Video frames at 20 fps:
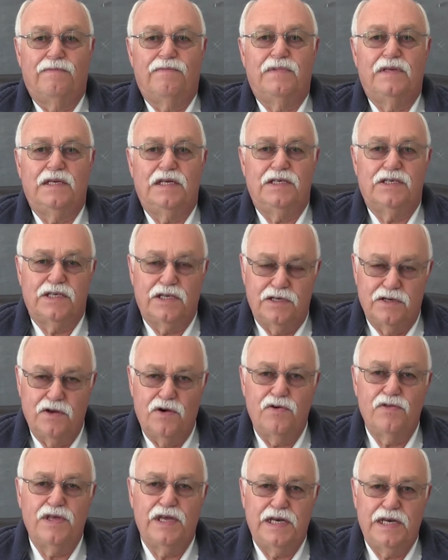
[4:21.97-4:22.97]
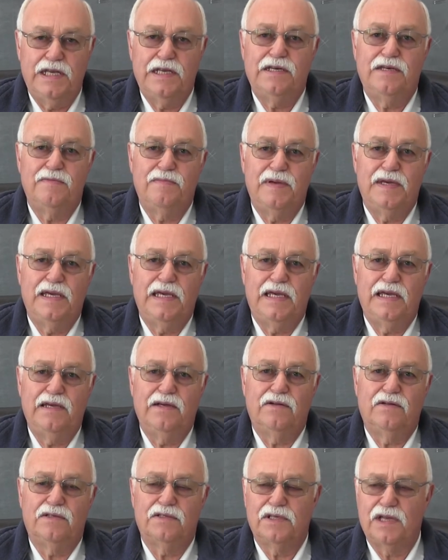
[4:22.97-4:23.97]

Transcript: And he said, no, they need to be healed.